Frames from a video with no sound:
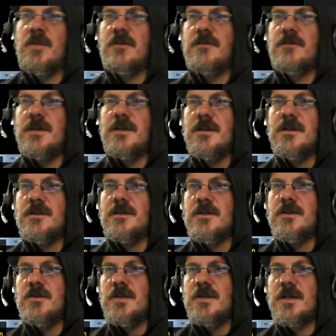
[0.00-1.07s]
fading at the
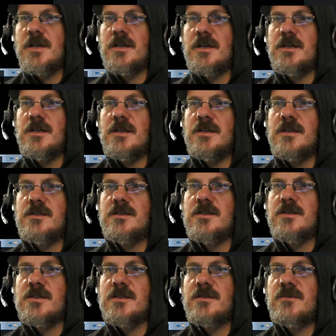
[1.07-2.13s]
unique ID. It's
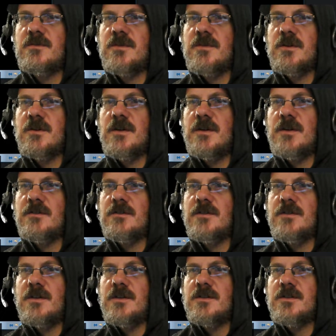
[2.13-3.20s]
just figuring out
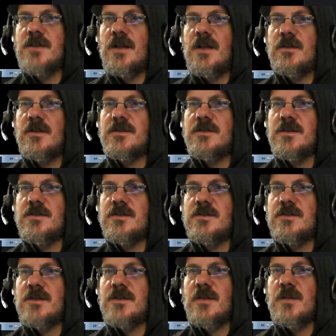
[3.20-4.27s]
that it's Alice and it's
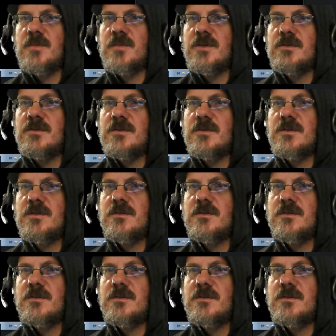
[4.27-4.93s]
the second post.